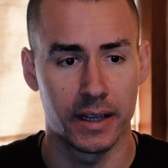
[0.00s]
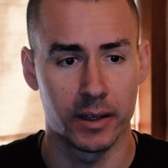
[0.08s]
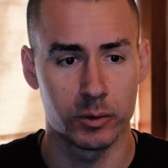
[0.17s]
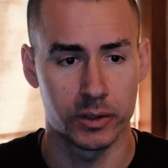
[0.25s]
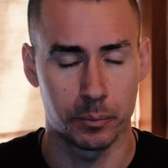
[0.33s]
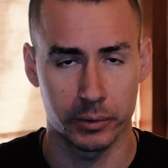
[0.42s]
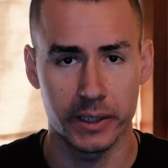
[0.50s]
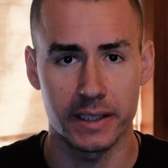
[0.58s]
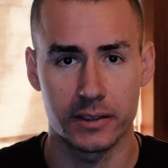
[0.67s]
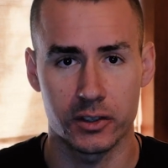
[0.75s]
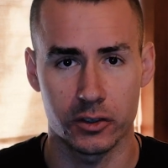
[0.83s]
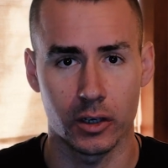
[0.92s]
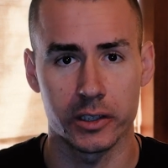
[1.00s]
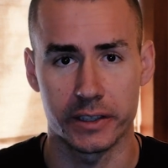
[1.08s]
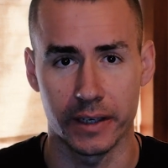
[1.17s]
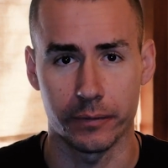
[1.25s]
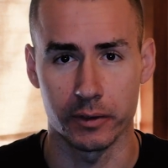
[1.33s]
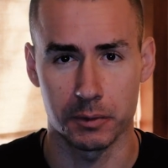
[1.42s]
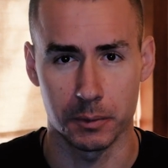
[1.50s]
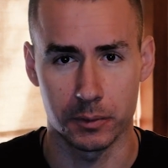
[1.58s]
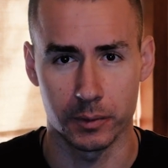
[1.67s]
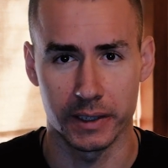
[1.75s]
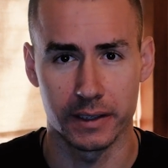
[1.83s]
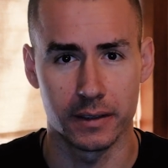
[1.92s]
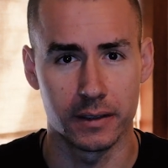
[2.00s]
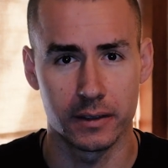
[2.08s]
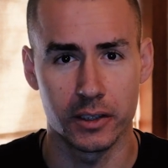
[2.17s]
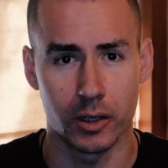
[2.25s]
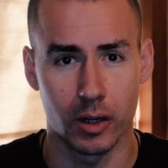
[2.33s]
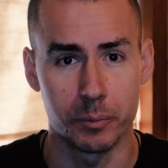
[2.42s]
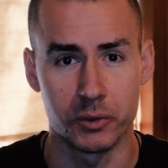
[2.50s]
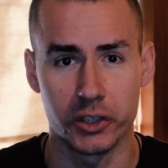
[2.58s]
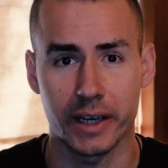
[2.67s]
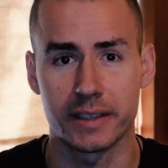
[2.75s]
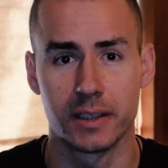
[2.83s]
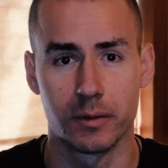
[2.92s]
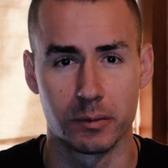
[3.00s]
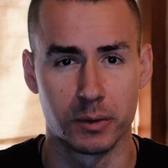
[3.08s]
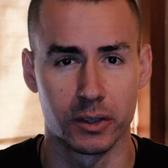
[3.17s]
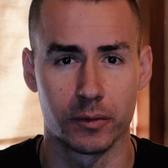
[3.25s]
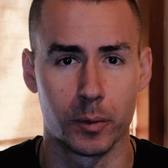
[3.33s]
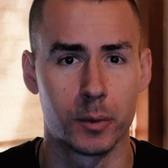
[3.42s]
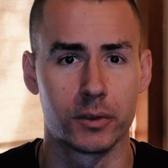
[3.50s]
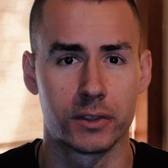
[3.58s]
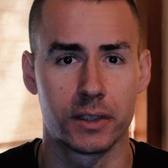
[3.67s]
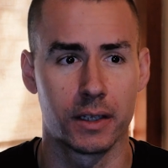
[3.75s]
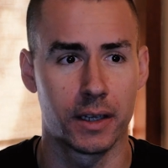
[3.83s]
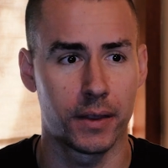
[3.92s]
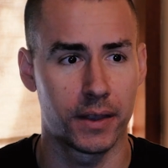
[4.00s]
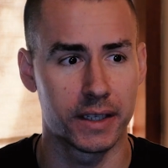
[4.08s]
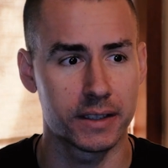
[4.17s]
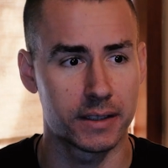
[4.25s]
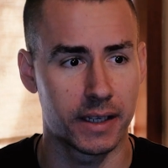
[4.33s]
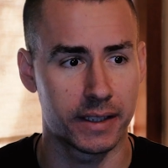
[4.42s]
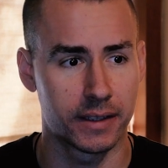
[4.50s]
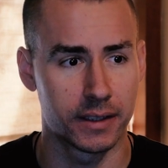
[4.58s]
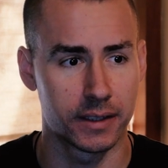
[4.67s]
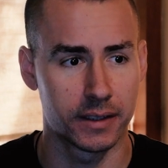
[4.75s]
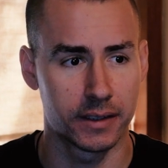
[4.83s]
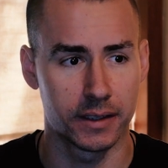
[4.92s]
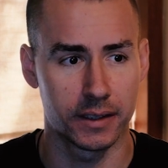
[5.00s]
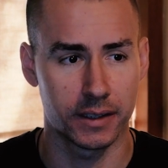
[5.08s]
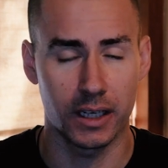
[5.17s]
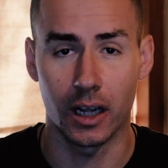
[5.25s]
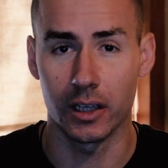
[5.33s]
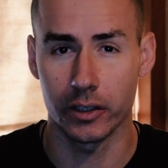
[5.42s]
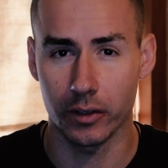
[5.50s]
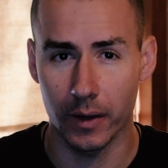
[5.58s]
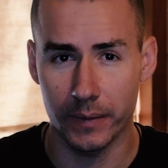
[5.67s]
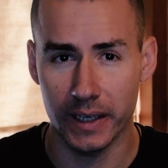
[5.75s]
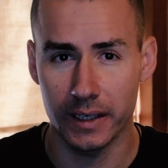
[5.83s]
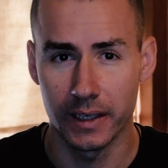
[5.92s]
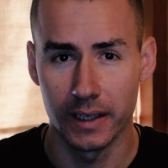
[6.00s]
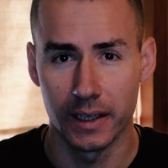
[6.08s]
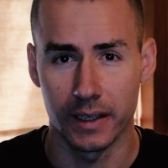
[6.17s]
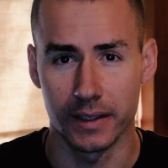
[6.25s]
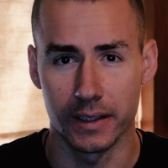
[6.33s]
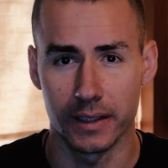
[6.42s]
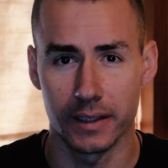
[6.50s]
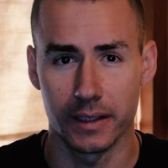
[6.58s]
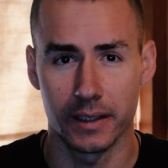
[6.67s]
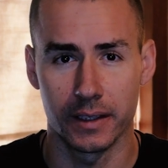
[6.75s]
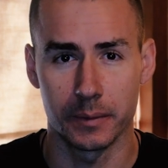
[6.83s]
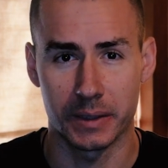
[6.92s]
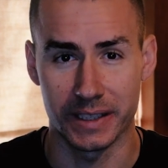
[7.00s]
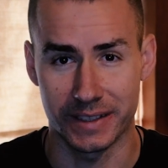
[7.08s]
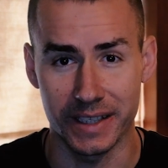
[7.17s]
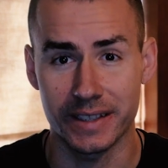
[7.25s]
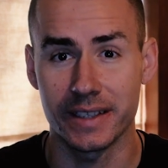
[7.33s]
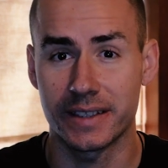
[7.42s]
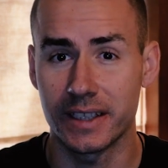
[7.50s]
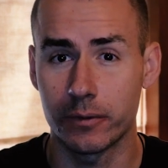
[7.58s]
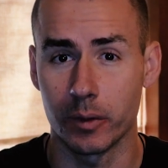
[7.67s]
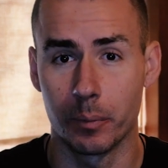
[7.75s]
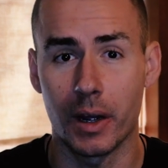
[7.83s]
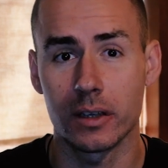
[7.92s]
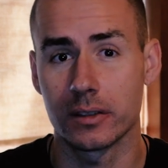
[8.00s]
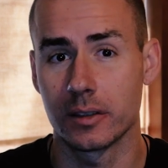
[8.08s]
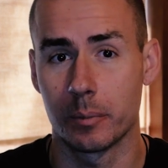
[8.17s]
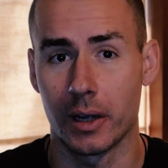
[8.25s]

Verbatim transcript: there was a pretty stark difference between objective observables. Things like the color of it, the consistency from bottle to